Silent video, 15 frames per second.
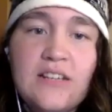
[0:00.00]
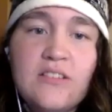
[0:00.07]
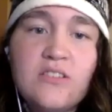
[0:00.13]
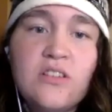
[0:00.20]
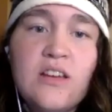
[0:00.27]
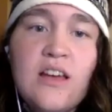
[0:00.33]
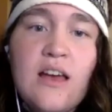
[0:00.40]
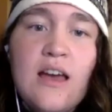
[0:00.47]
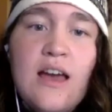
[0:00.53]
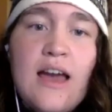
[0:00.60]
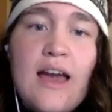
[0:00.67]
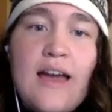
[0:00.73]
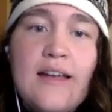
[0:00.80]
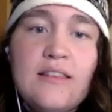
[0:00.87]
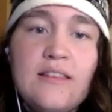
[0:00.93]
change
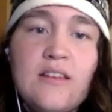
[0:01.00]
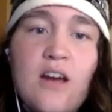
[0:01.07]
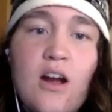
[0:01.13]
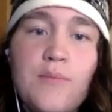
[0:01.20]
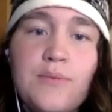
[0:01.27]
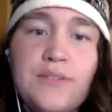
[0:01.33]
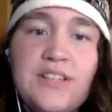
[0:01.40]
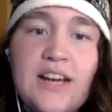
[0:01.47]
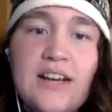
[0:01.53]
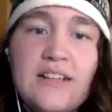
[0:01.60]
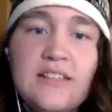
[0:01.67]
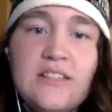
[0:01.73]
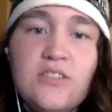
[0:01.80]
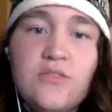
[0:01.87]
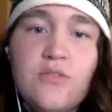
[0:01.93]
and are
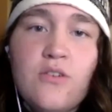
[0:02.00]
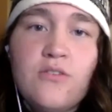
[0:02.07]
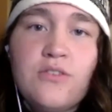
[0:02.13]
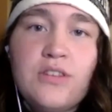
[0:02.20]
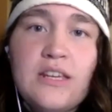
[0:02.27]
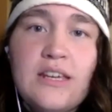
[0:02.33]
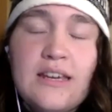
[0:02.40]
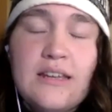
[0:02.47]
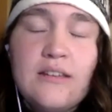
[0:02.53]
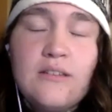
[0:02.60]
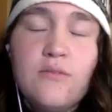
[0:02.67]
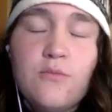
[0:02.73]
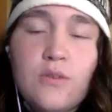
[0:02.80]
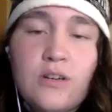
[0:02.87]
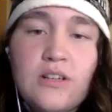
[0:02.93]
projected to only get
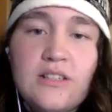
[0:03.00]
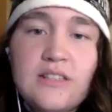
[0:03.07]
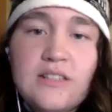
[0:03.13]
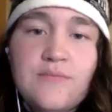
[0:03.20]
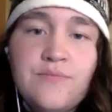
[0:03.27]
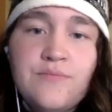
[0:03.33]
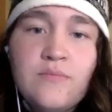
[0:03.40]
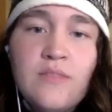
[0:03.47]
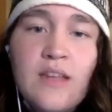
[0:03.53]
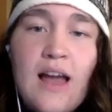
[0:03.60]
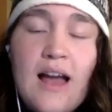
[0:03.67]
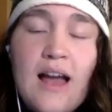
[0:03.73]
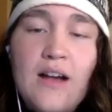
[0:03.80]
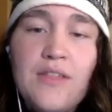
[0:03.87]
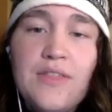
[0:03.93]
worse.
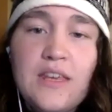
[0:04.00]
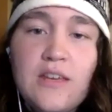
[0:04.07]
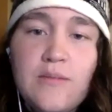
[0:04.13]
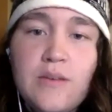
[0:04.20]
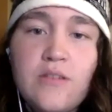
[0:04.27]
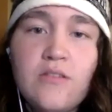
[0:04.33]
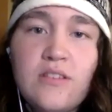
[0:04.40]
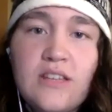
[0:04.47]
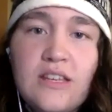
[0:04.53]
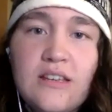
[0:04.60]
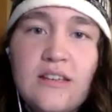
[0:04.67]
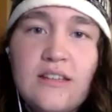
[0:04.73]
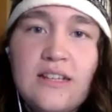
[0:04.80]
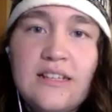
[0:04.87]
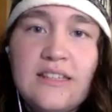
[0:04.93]
A healthy
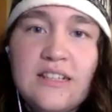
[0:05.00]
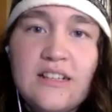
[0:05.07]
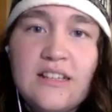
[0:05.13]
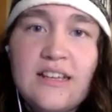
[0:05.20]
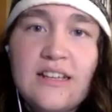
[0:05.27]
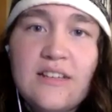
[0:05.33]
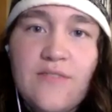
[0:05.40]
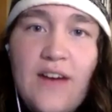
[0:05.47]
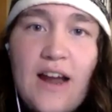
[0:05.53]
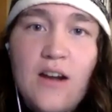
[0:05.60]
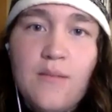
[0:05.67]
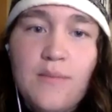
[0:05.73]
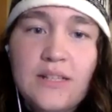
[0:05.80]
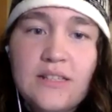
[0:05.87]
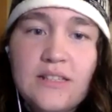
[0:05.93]
community needs a clean
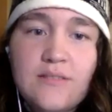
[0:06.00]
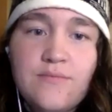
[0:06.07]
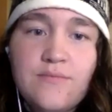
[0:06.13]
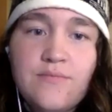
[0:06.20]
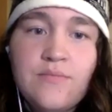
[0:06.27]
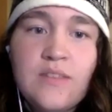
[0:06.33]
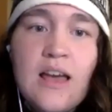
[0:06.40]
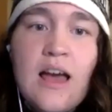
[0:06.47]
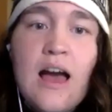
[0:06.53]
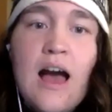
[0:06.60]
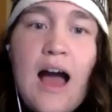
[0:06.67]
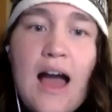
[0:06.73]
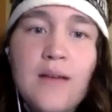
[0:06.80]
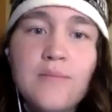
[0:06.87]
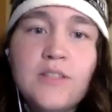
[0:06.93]
environment.
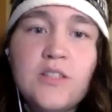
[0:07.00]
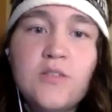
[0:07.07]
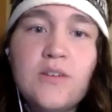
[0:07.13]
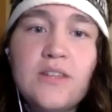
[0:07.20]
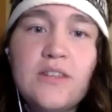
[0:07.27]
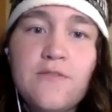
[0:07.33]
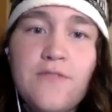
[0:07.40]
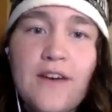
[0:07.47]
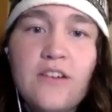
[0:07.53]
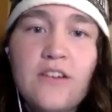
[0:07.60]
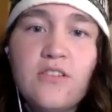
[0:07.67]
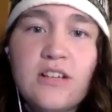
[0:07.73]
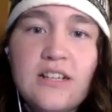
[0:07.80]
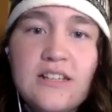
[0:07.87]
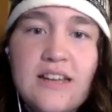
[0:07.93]
I am suing the
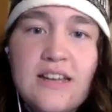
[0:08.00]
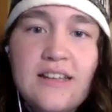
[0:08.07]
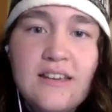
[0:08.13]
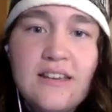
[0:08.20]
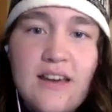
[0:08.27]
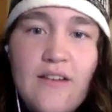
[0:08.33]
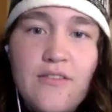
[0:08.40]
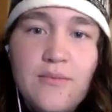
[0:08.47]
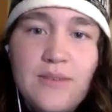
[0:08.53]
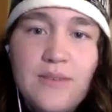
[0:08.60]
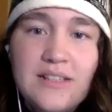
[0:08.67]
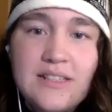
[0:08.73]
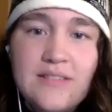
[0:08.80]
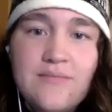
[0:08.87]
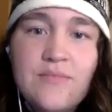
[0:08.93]
federal Canadian
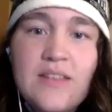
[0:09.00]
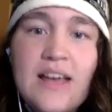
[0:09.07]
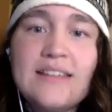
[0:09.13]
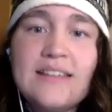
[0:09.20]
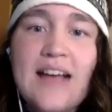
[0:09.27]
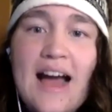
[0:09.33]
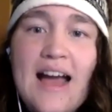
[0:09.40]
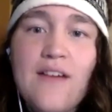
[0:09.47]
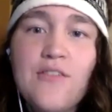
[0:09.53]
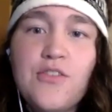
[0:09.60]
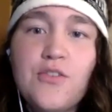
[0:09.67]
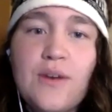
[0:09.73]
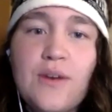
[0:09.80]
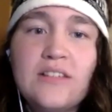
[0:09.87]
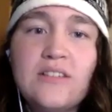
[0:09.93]
government as I have
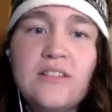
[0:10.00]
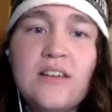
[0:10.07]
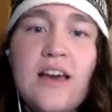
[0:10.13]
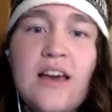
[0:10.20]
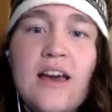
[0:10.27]
the right